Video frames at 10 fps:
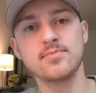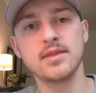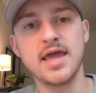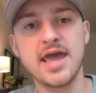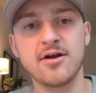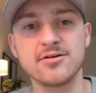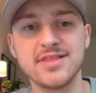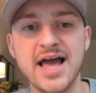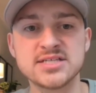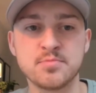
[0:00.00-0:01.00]
And our
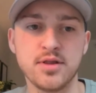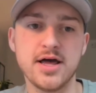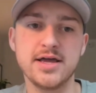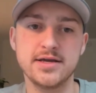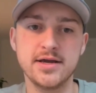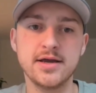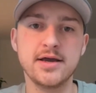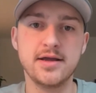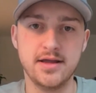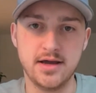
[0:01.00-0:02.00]
last play,
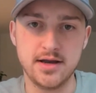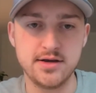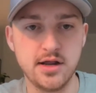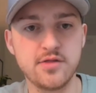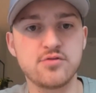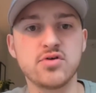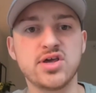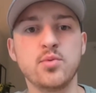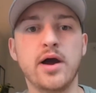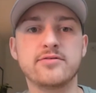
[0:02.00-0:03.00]
another
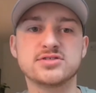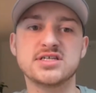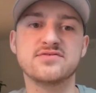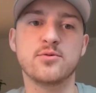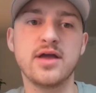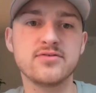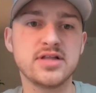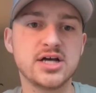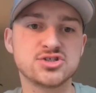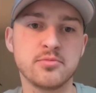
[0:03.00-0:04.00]
rookie wide receiver. We have
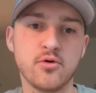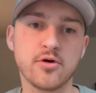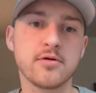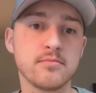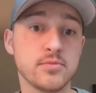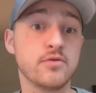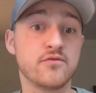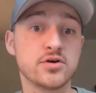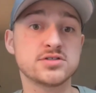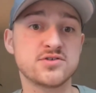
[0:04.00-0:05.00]
Elijah Moore,
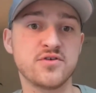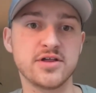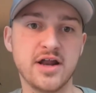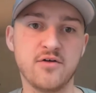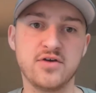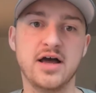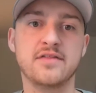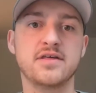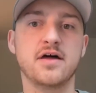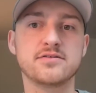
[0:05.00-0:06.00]
versus Philadelphia on
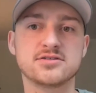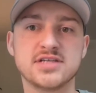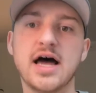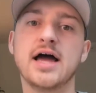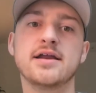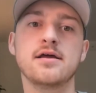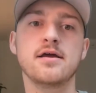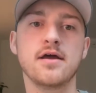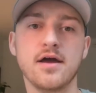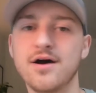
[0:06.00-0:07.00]
the other side
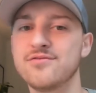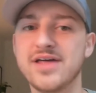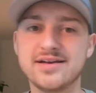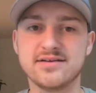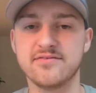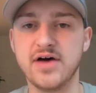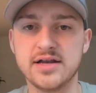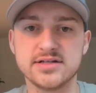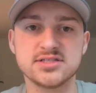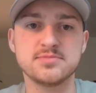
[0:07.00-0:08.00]
of that
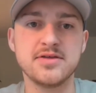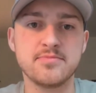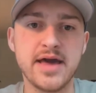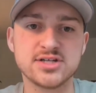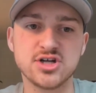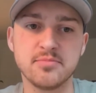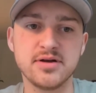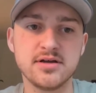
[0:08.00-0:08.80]
Devonta Smith matchup.